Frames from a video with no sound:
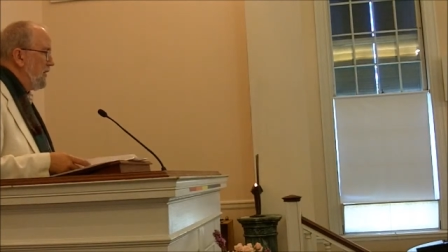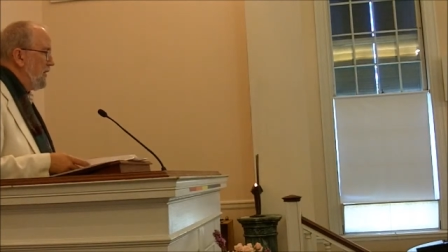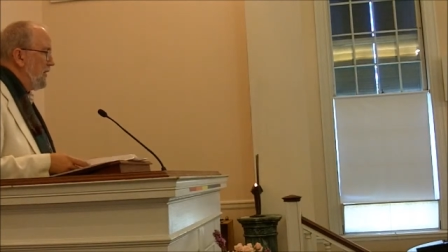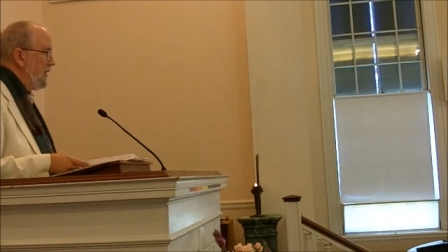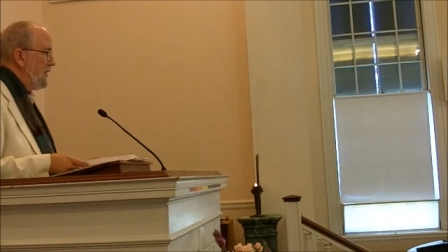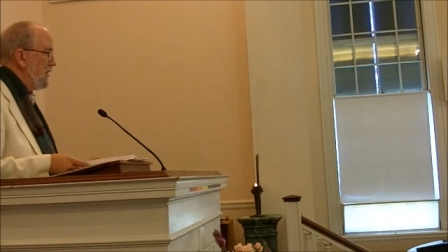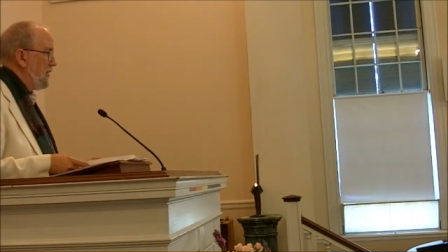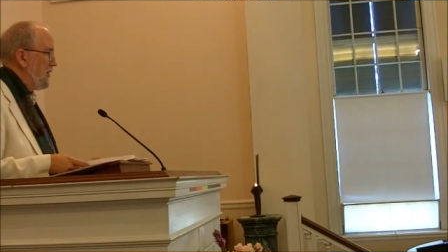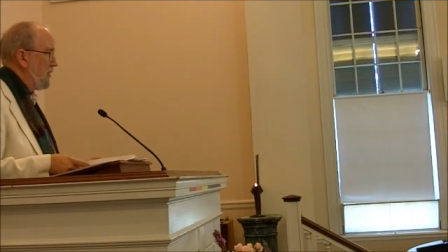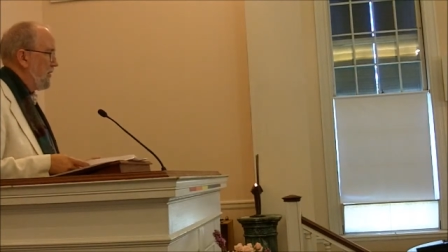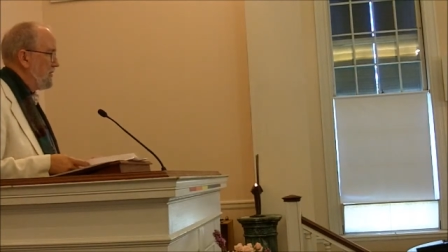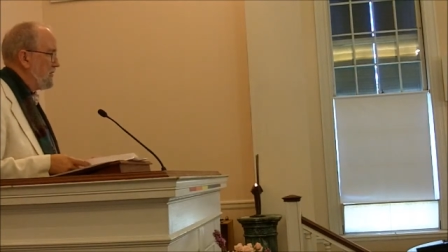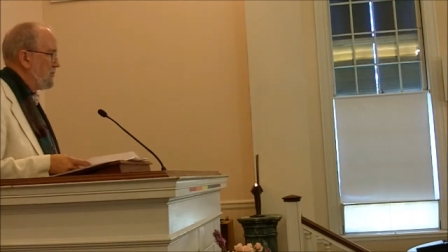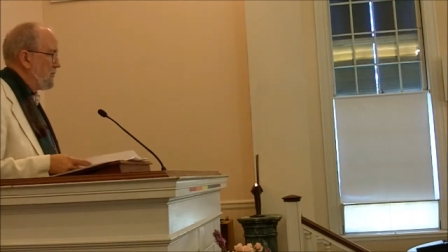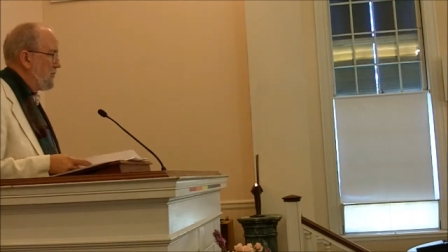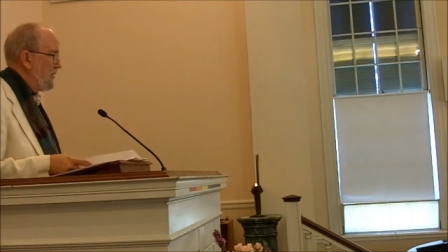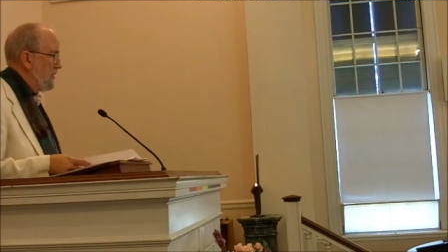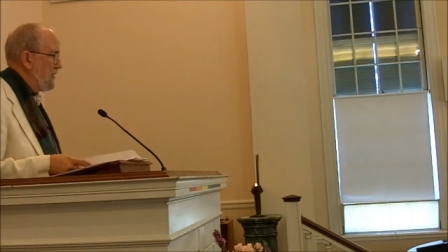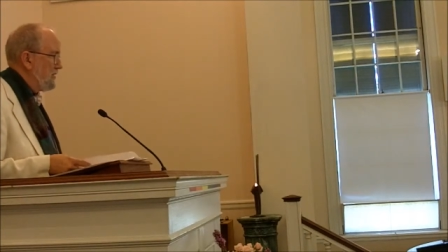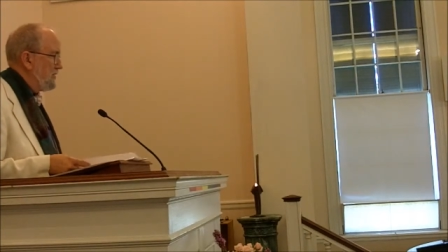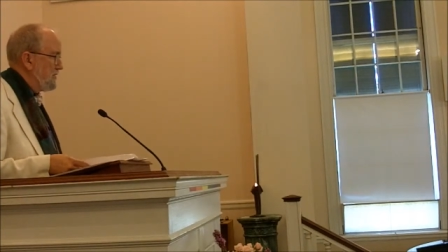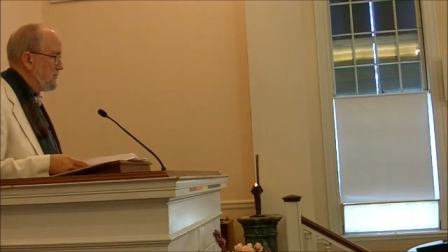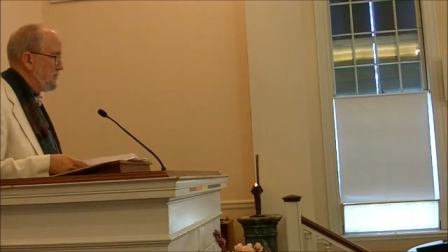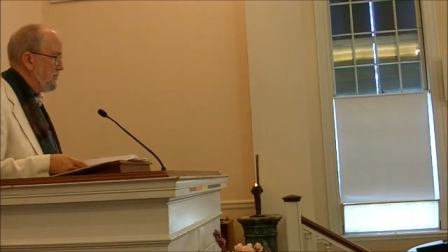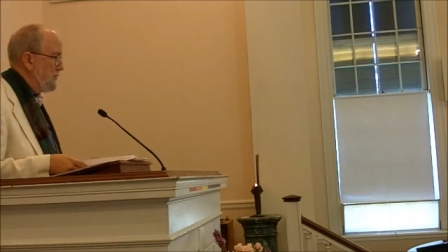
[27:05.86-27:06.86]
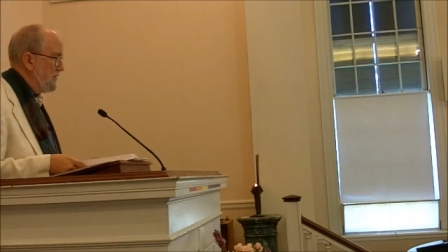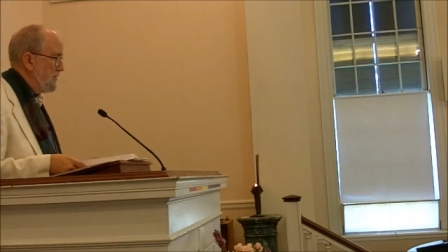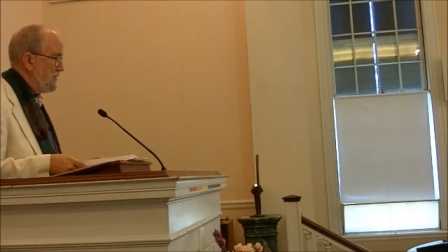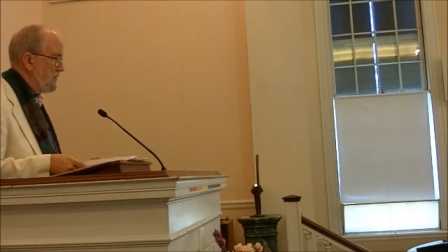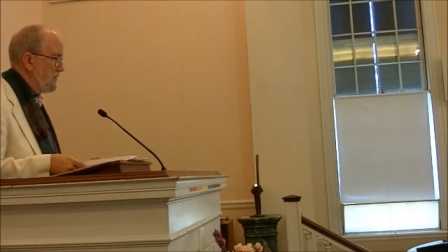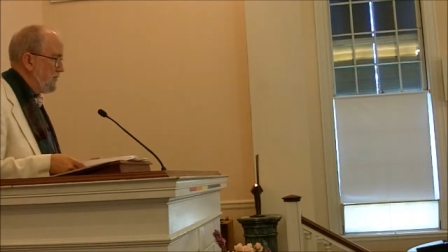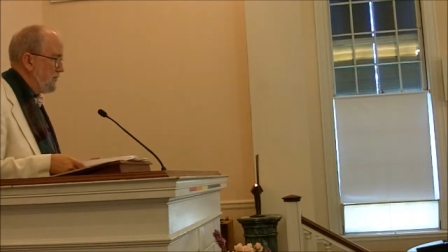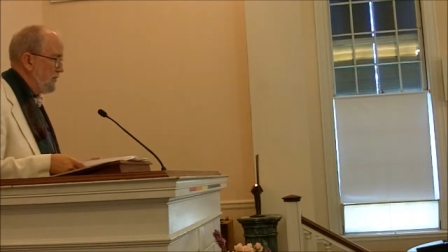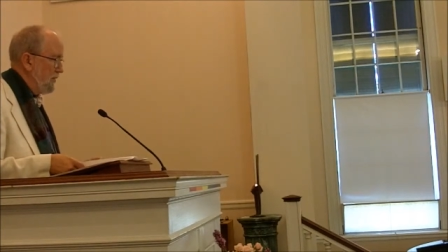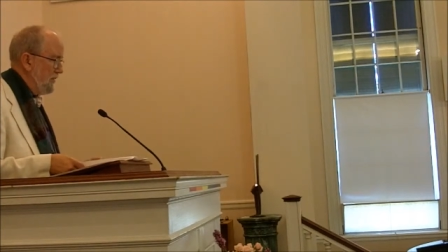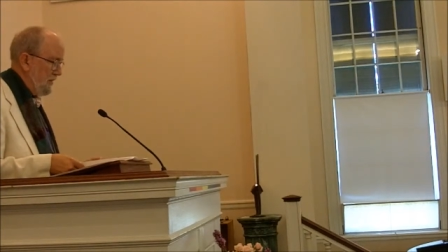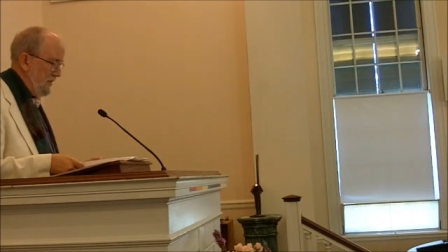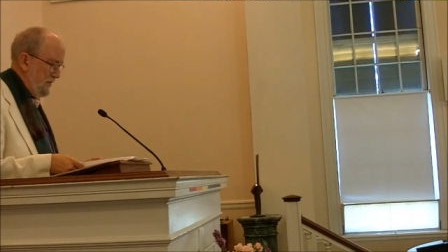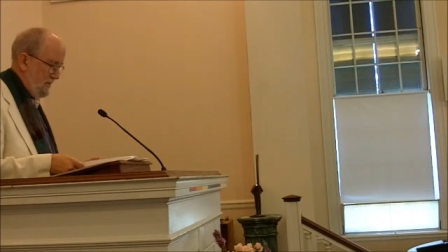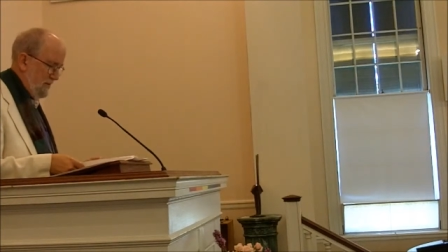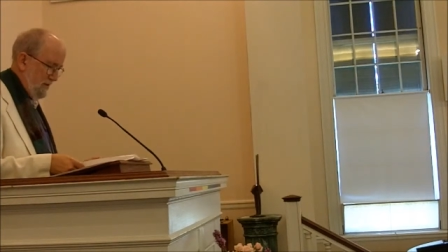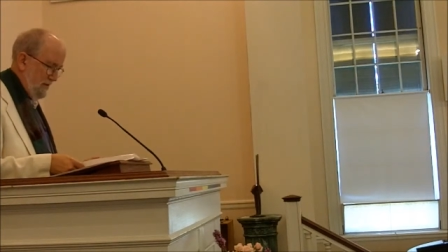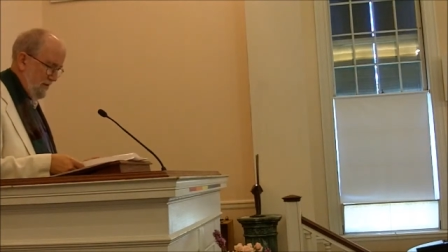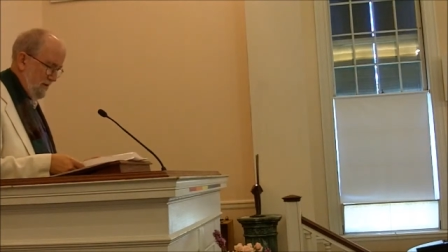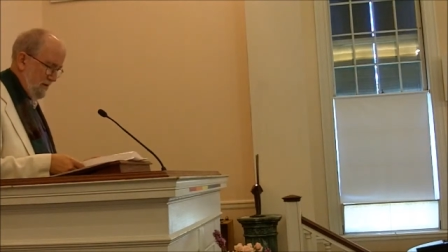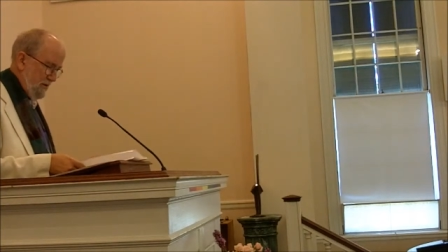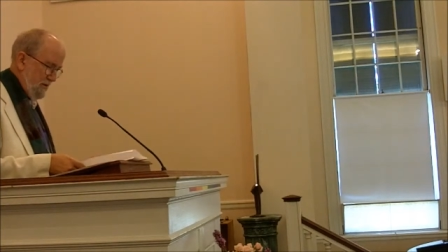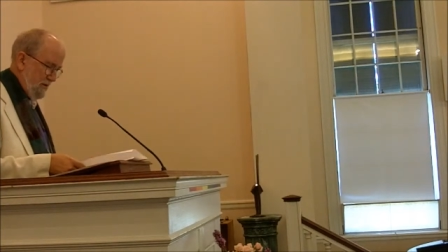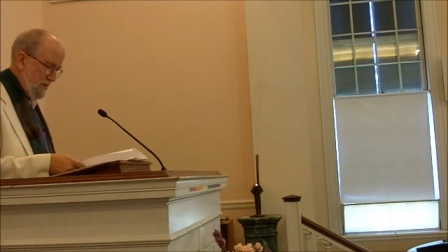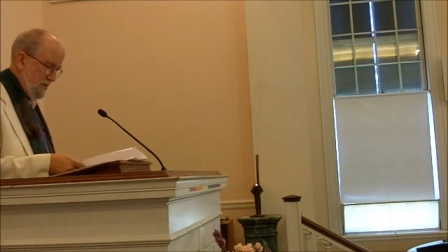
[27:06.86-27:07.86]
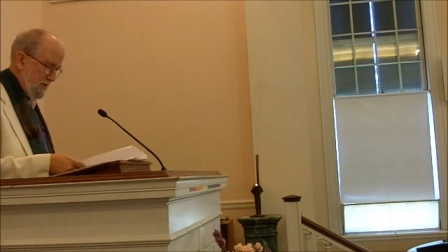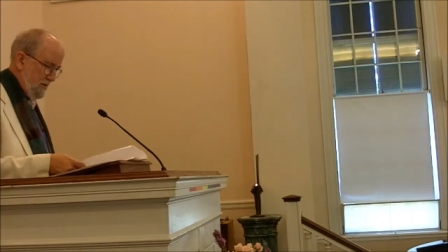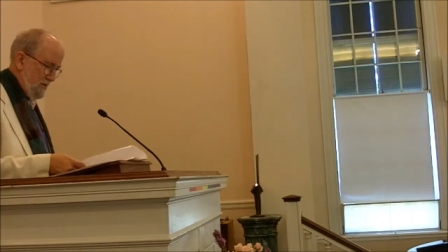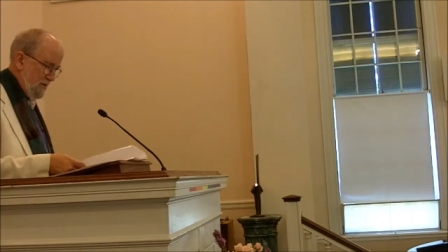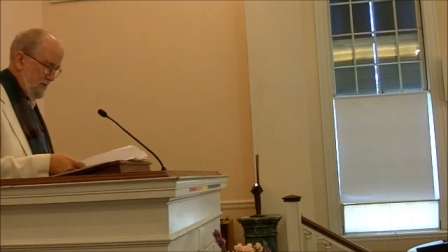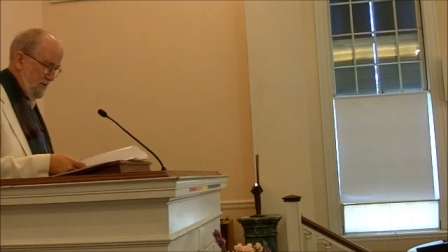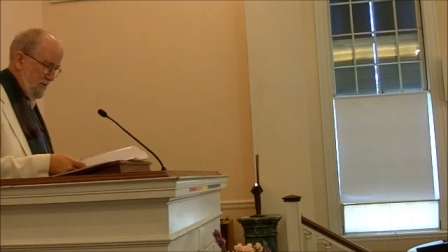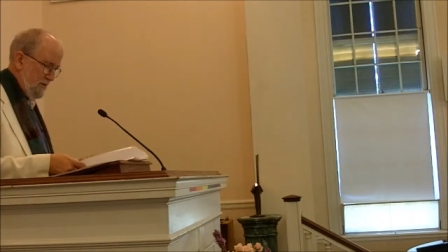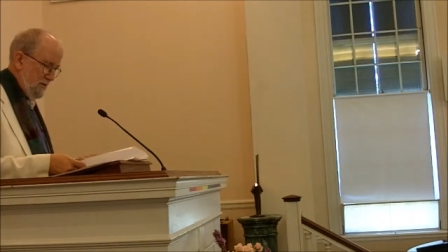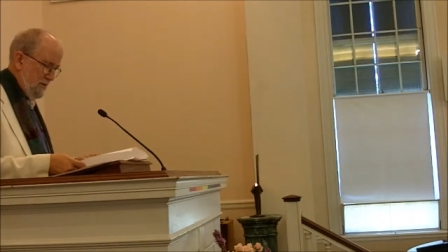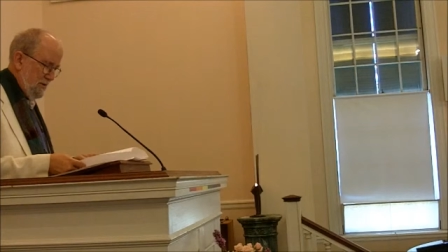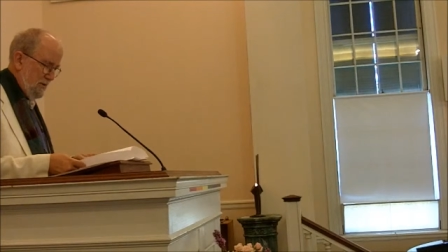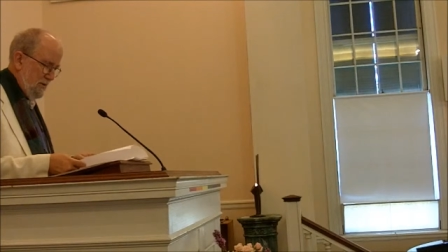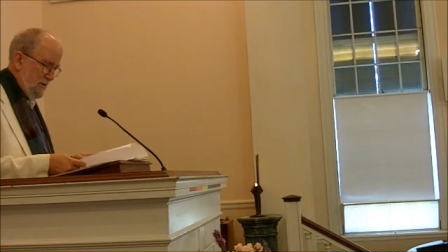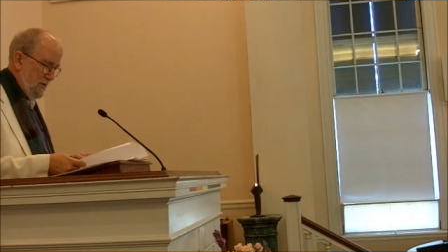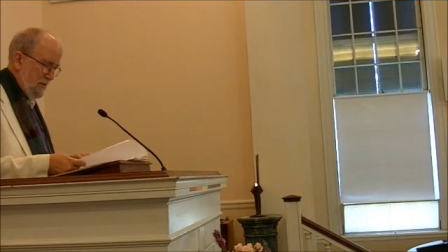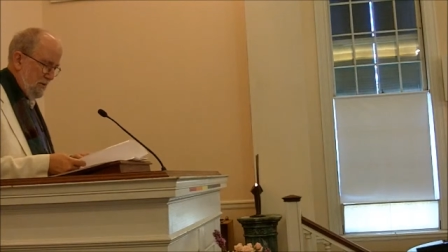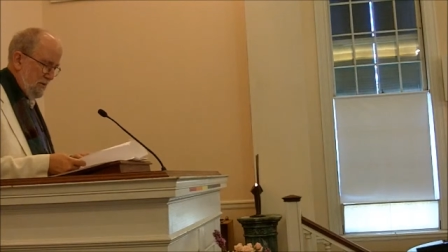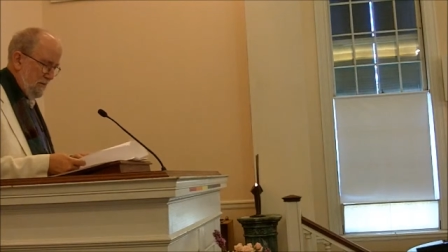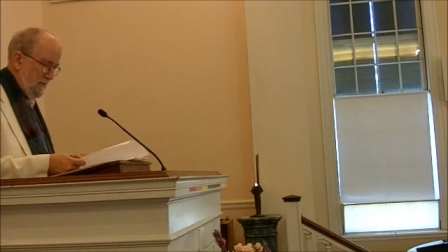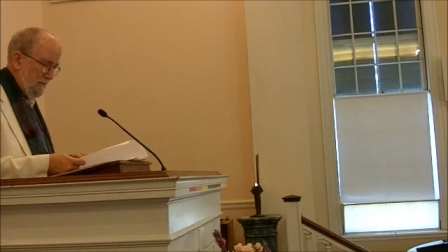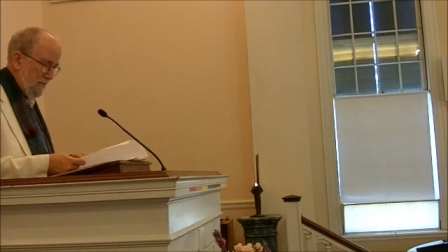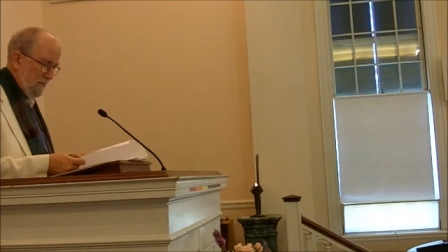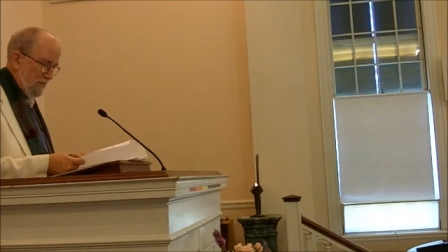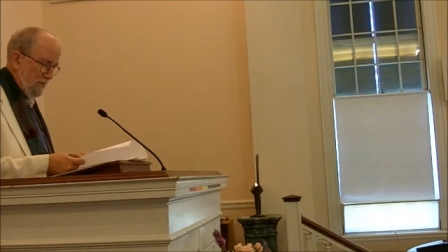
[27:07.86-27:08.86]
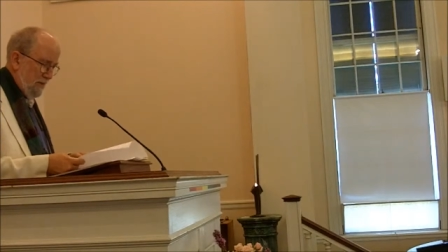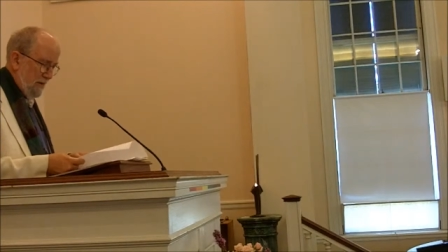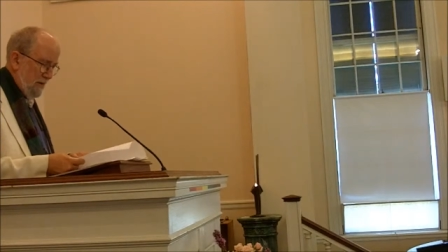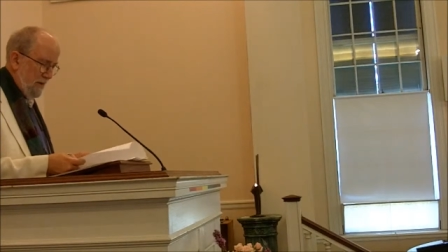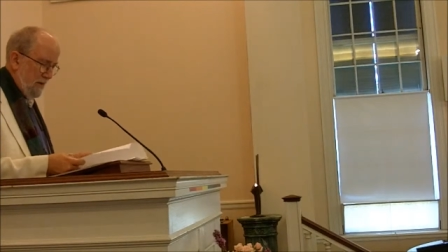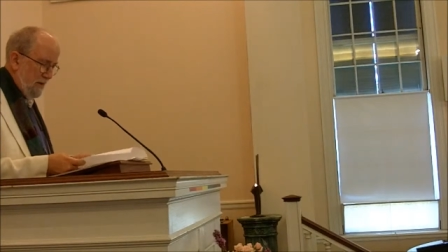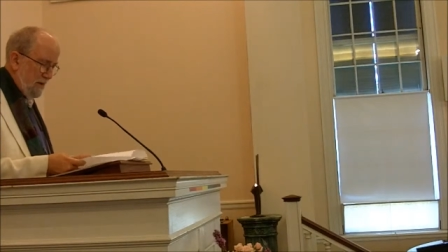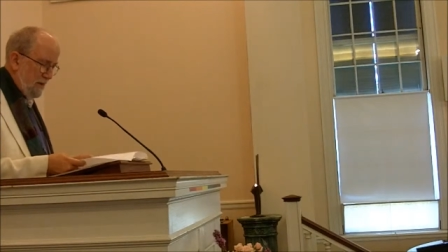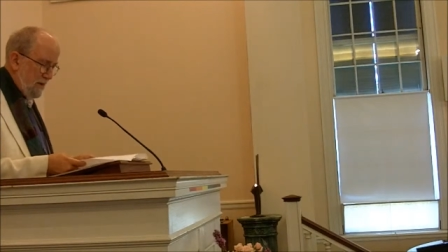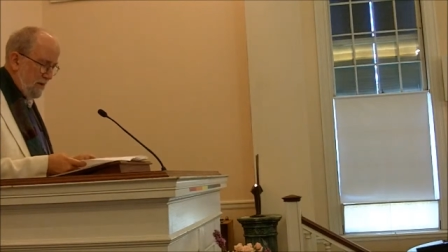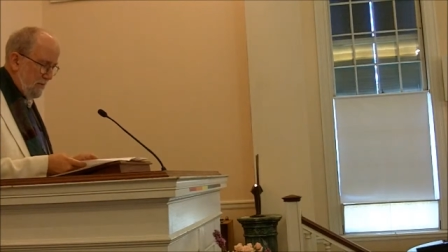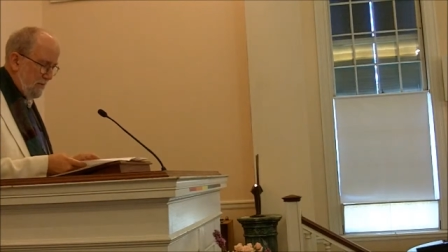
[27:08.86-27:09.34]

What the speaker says: in large part spiritual, I think.